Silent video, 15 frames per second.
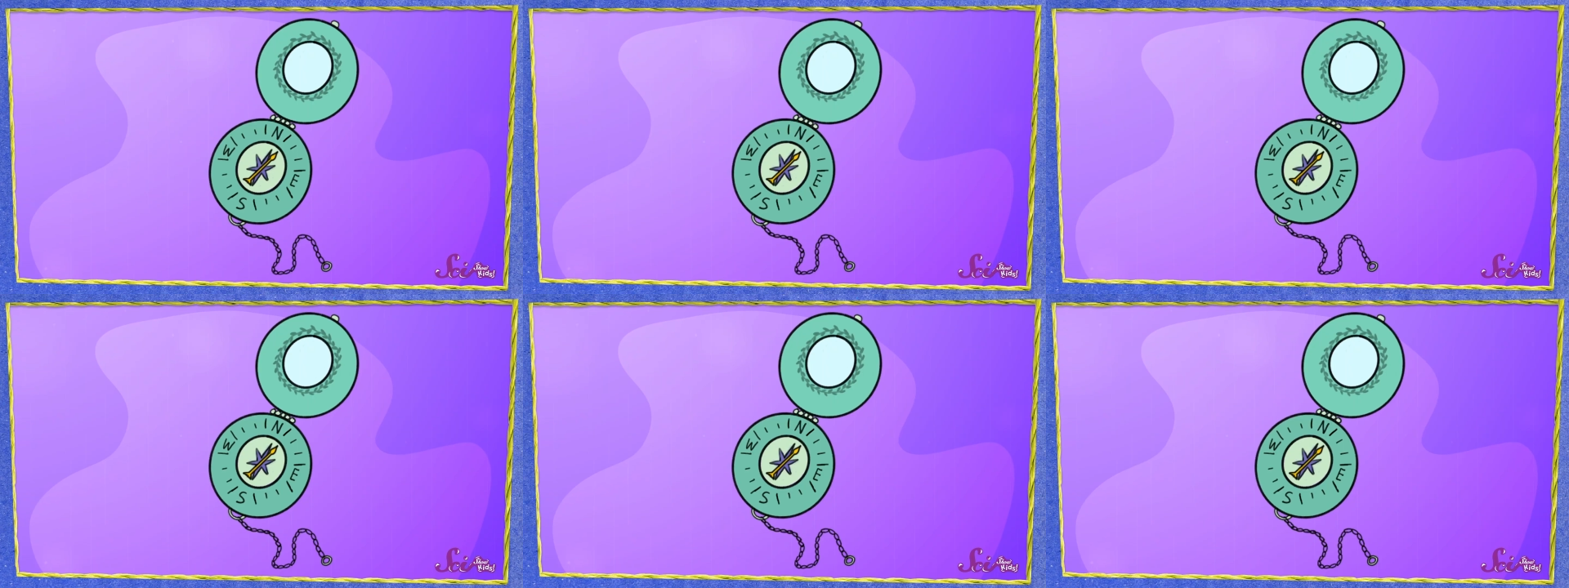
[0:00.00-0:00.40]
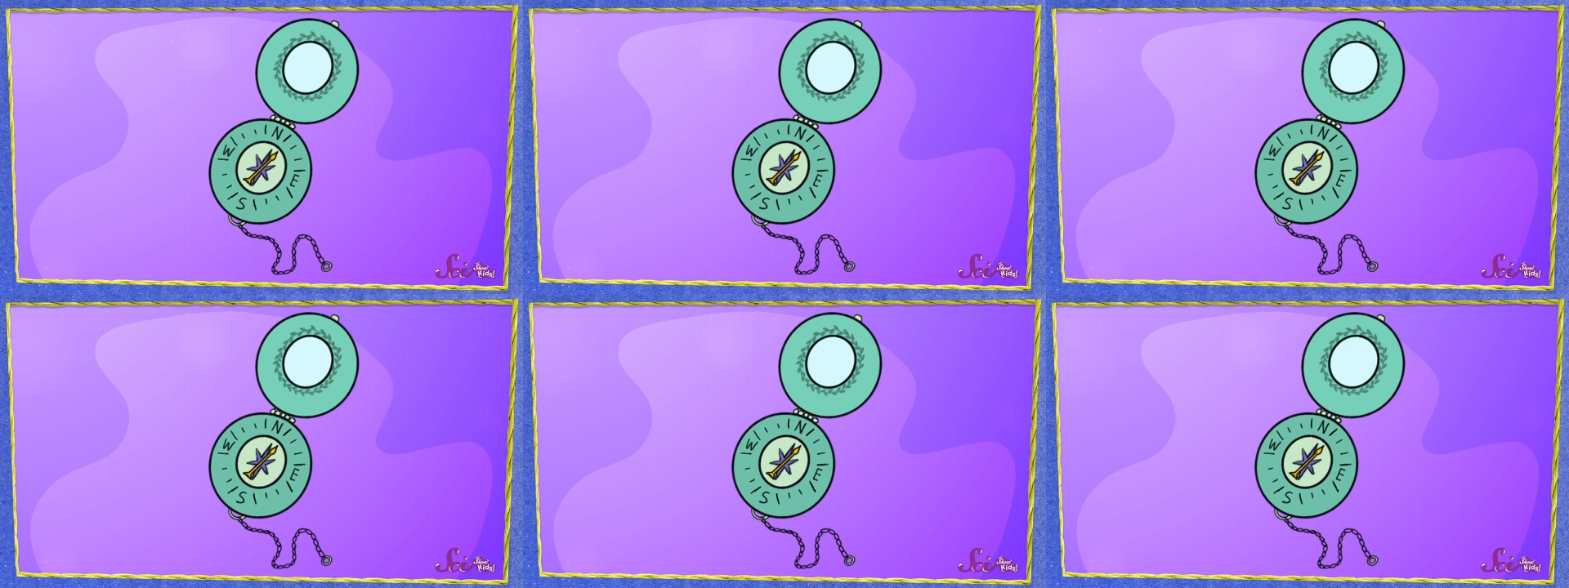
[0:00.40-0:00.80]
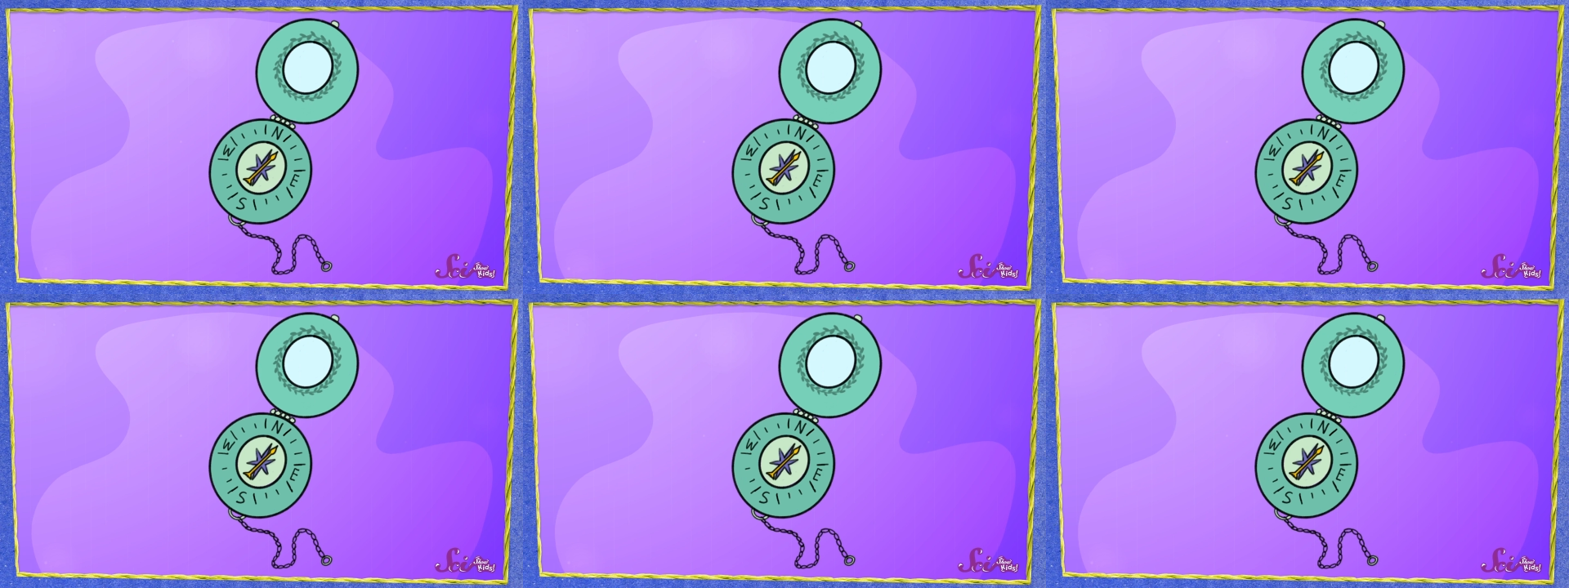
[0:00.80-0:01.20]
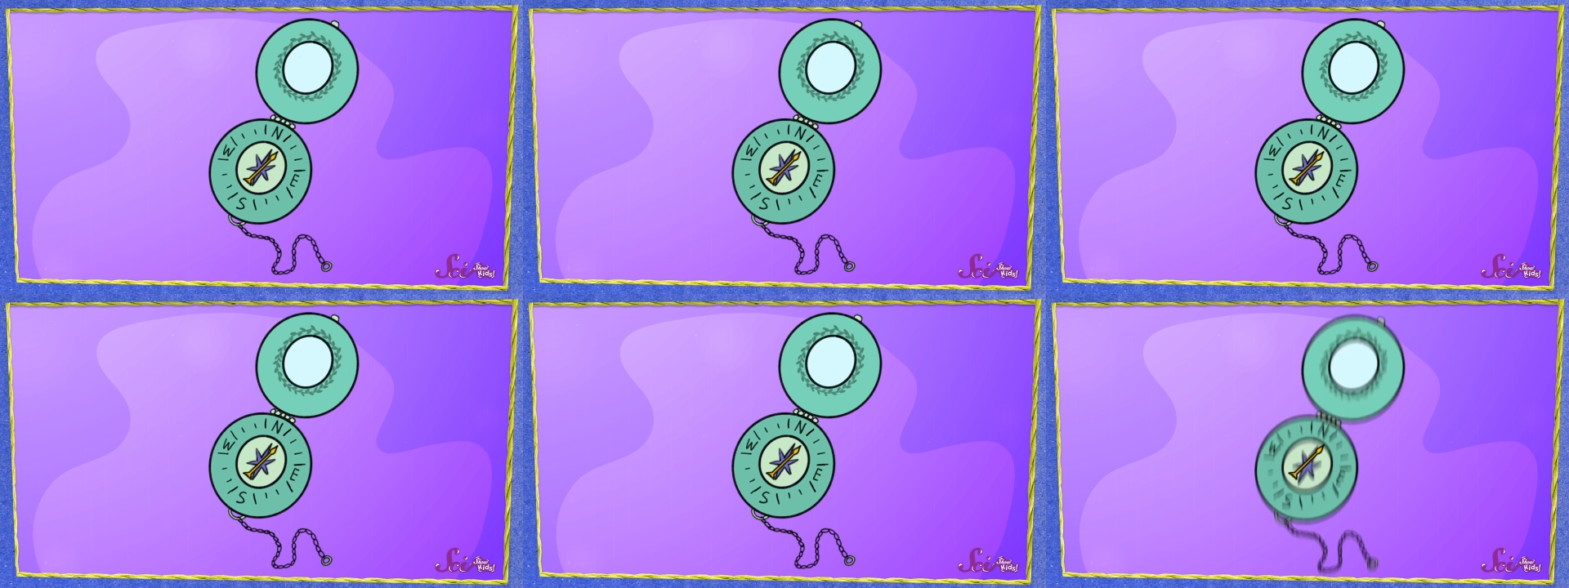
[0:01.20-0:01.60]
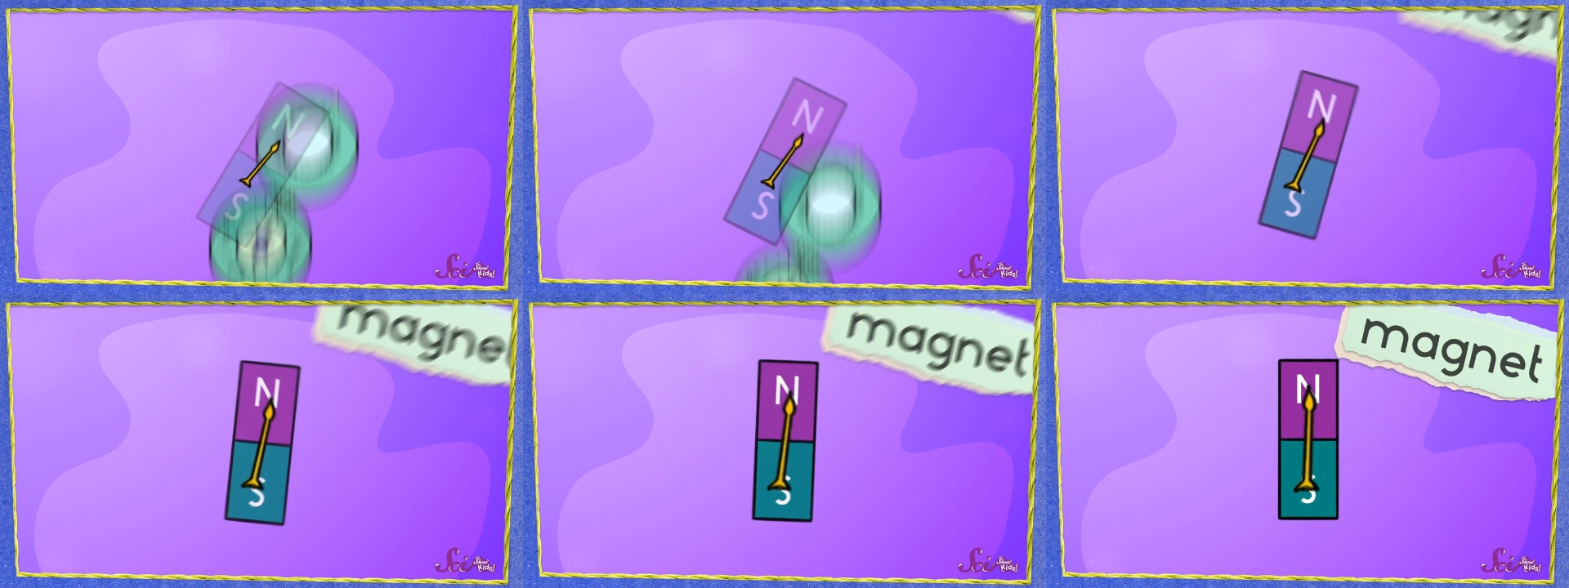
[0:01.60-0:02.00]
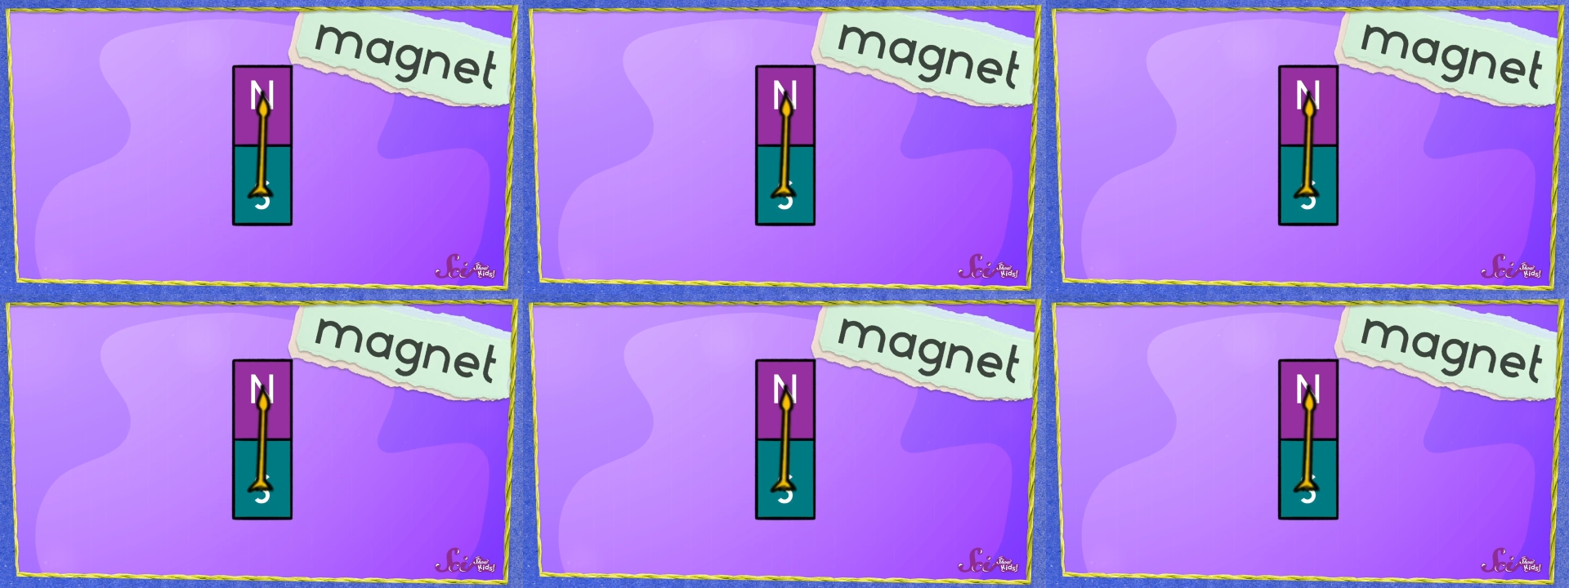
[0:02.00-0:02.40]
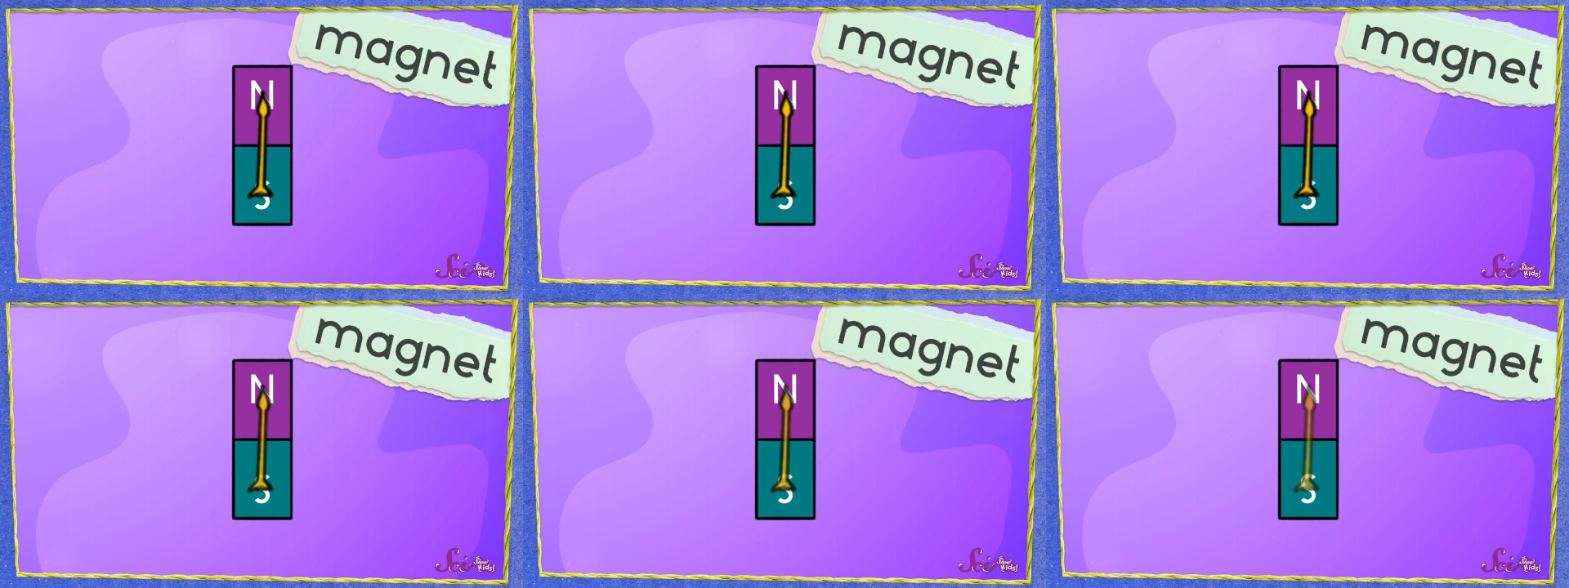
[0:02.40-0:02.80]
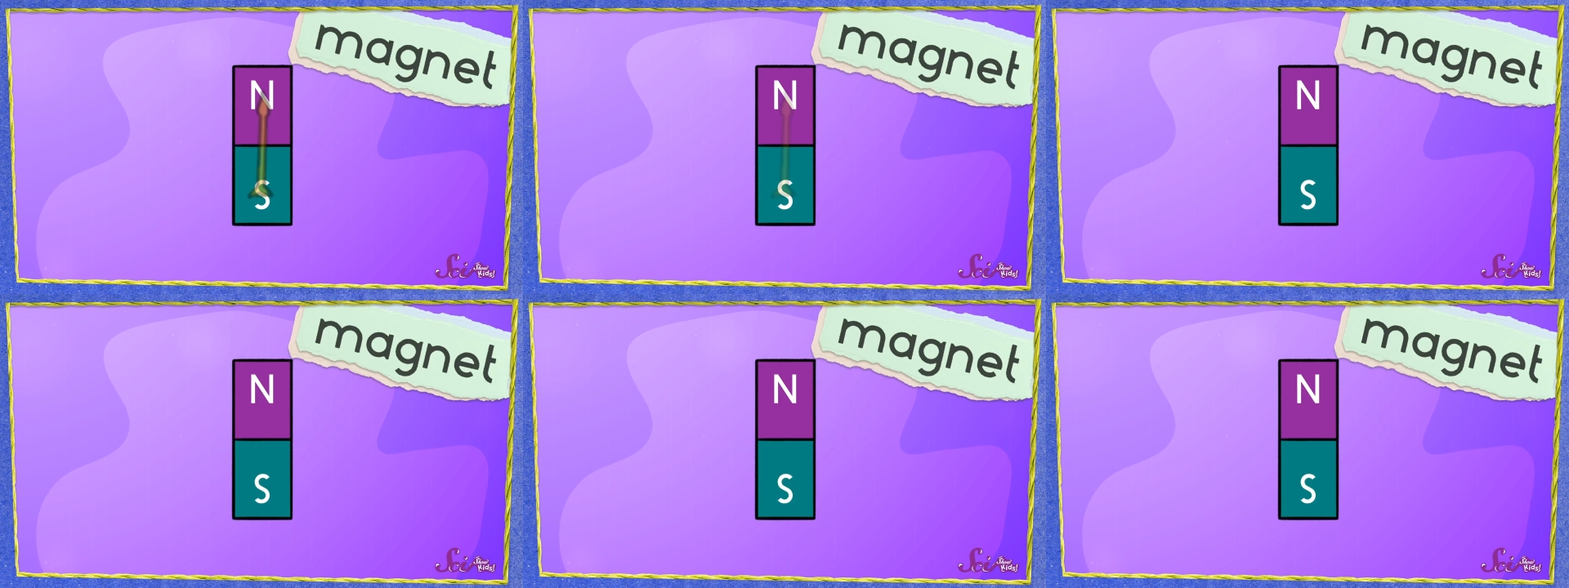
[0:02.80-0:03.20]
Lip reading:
No face is visible, so there are no lips to read.